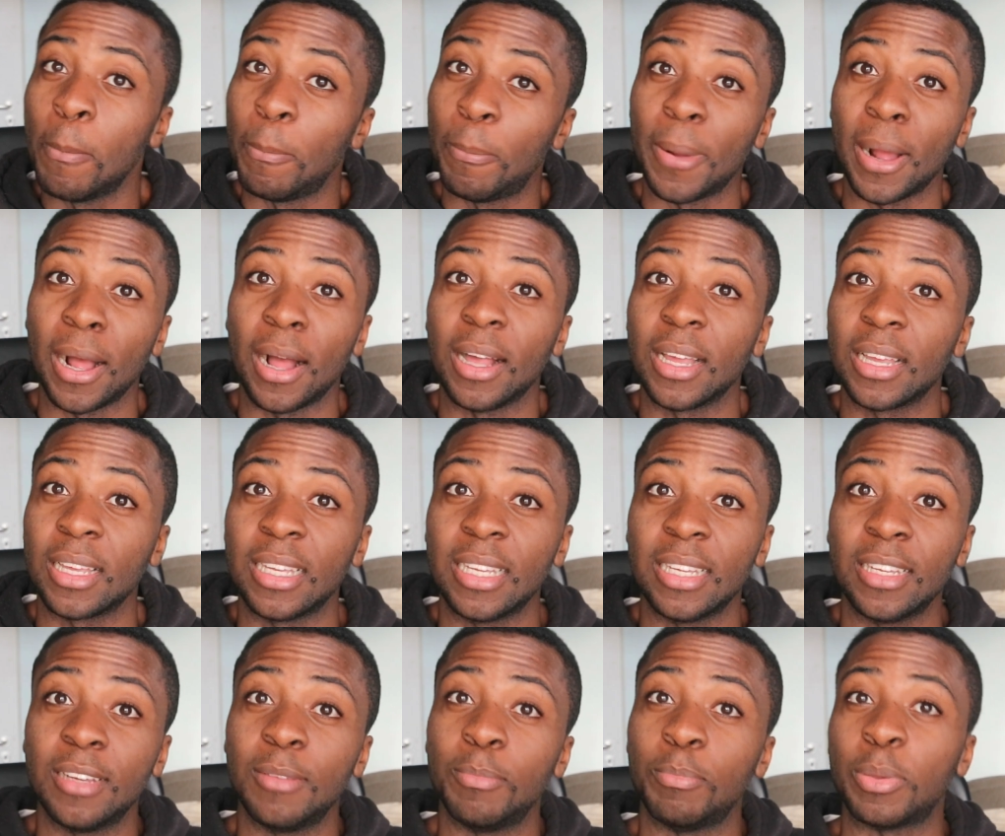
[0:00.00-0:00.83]
But
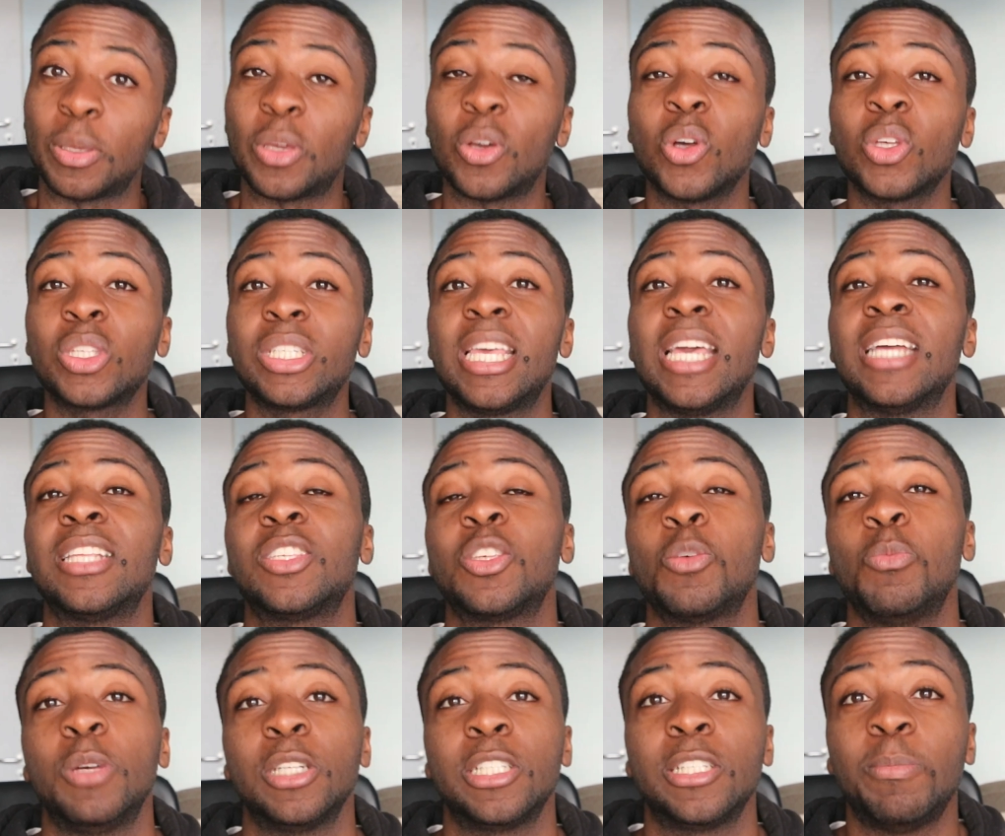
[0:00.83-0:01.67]
because he had
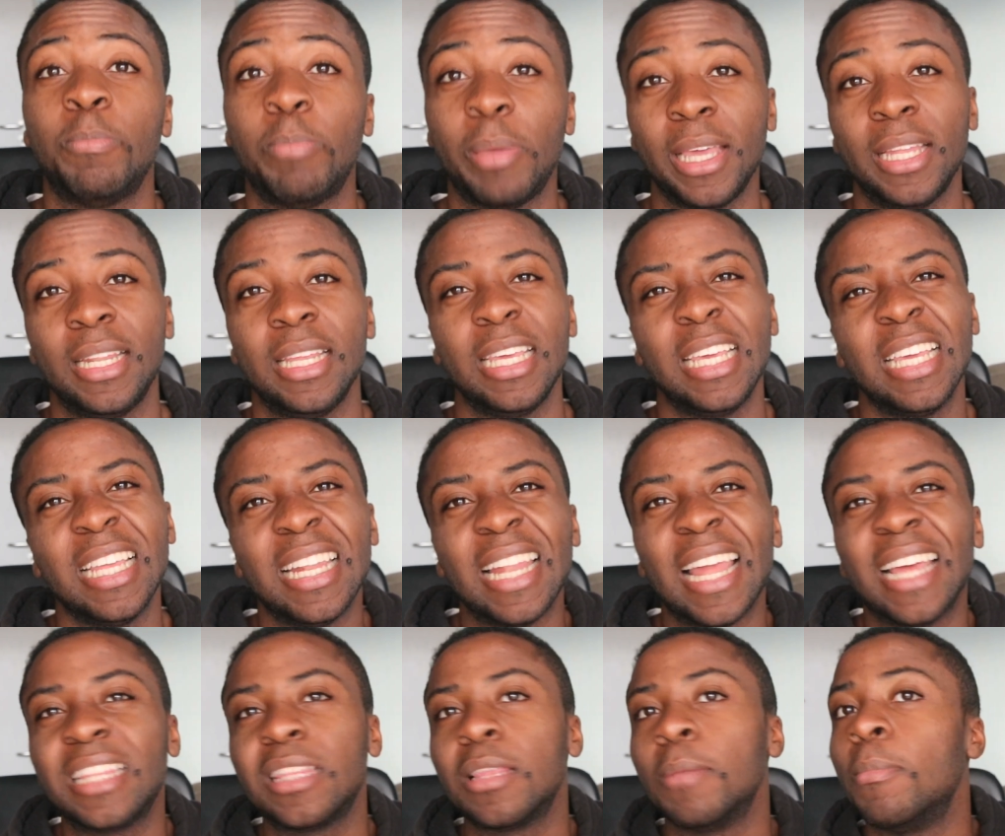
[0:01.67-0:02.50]
so much pity, he
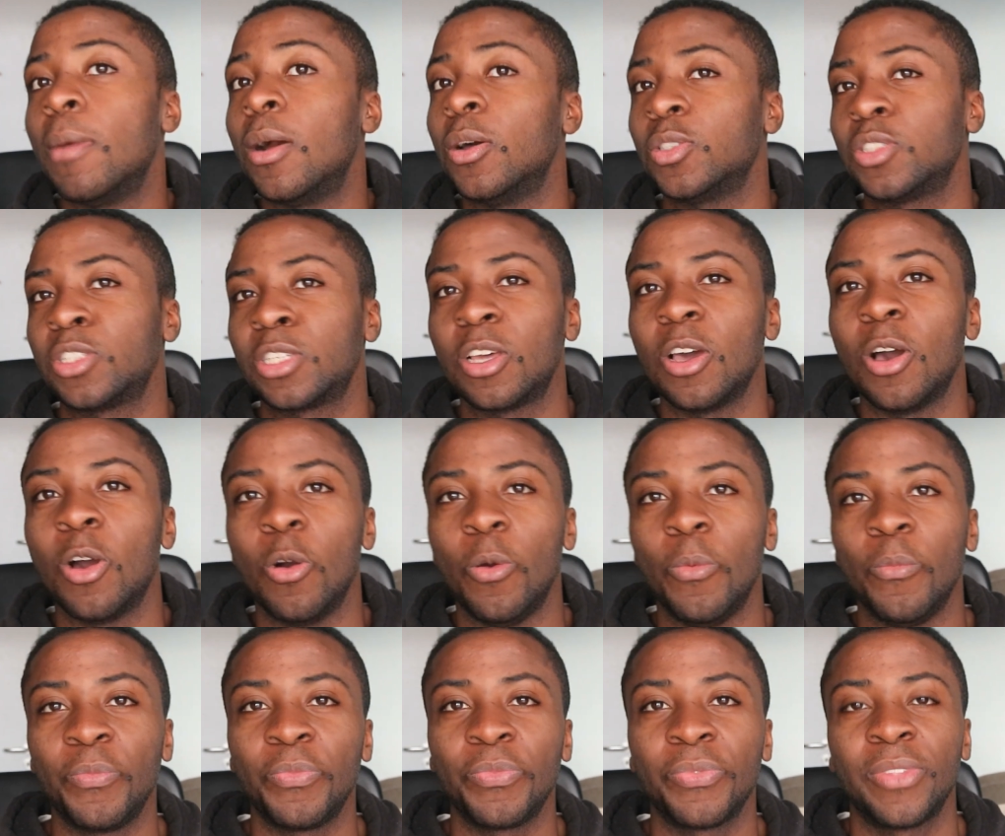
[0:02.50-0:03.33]
let the mouse
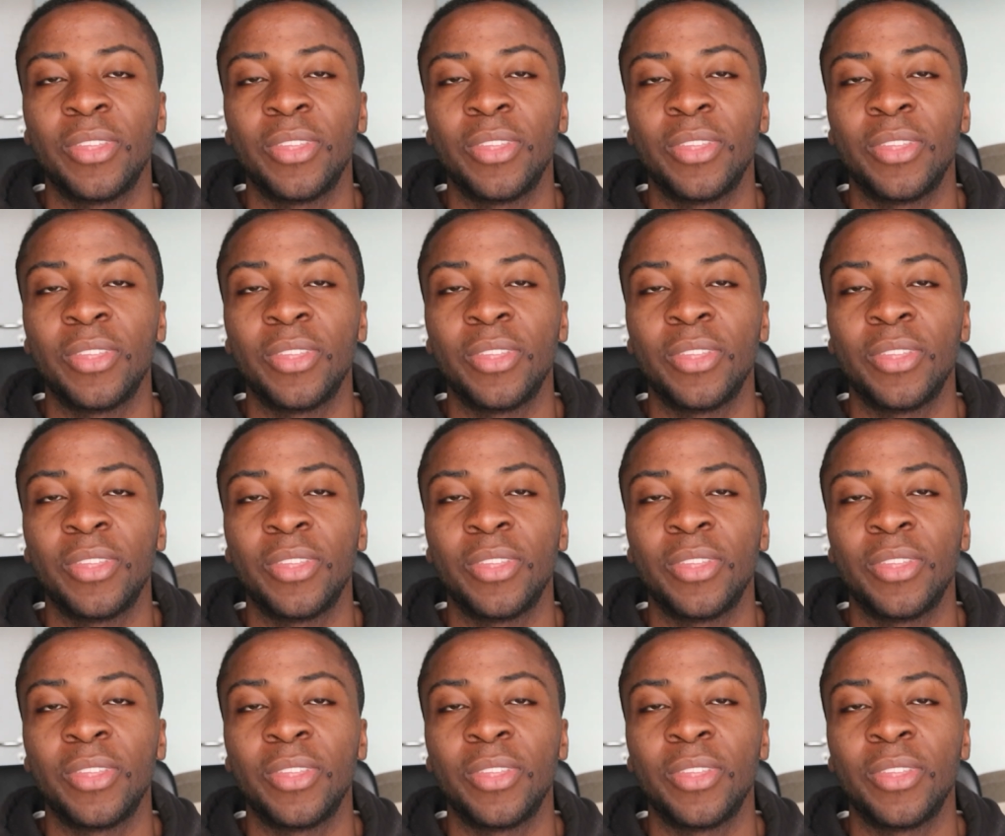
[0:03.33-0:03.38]
go.